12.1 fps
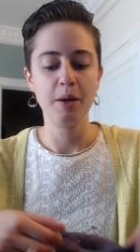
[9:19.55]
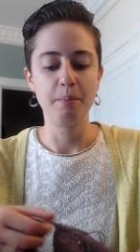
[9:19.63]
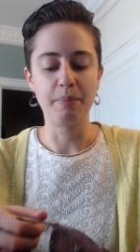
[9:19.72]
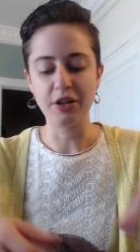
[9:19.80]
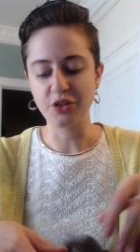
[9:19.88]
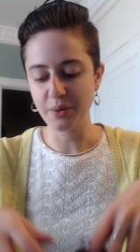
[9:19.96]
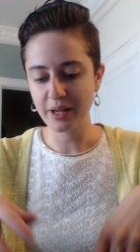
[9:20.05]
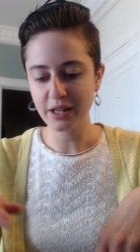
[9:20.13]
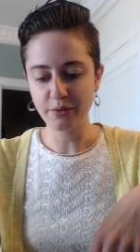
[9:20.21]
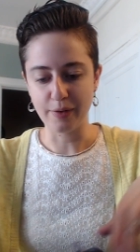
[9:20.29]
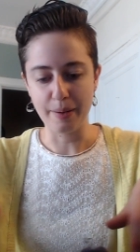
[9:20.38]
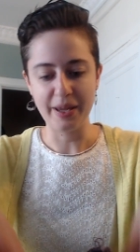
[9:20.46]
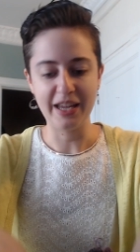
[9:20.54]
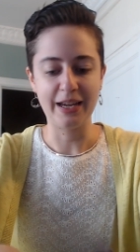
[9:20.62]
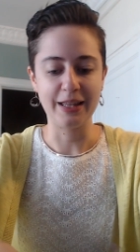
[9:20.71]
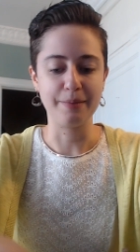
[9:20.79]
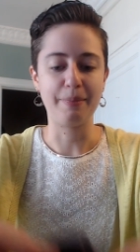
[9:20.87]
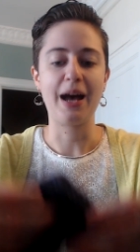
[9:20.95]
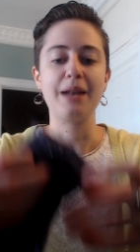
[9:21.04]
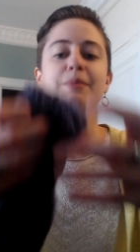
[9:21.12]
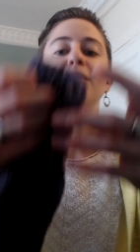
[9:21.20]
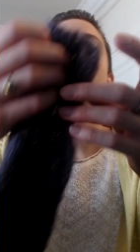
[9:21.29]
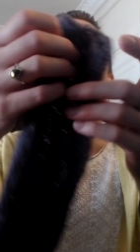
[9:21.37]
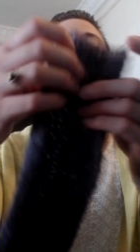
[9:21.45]
But doing the ribbing at the bottom
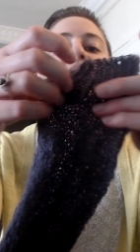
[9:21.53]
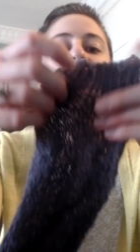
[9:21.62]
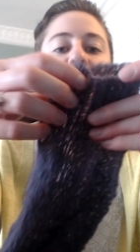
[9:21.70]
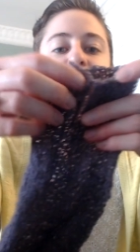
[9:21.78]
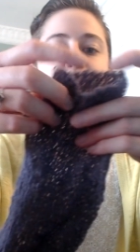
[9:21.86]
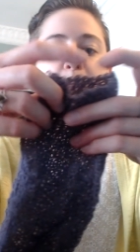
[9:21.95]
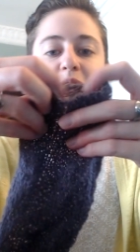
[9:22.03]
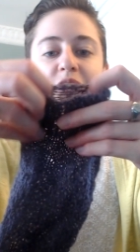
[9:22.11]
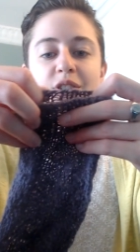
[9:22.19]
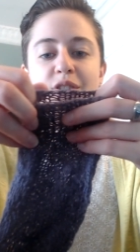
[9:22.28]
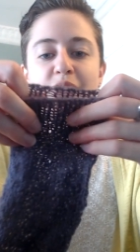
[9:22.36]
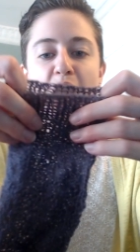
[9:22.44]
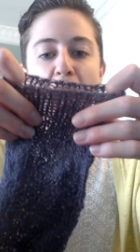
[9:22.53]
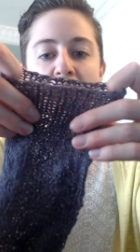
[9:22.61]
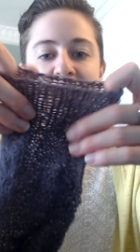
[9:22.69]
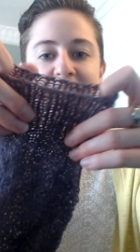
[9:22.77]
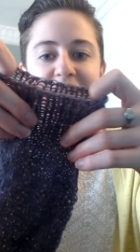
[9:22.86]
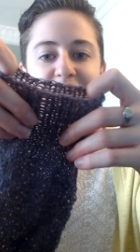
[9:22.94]
of the sleeves was just not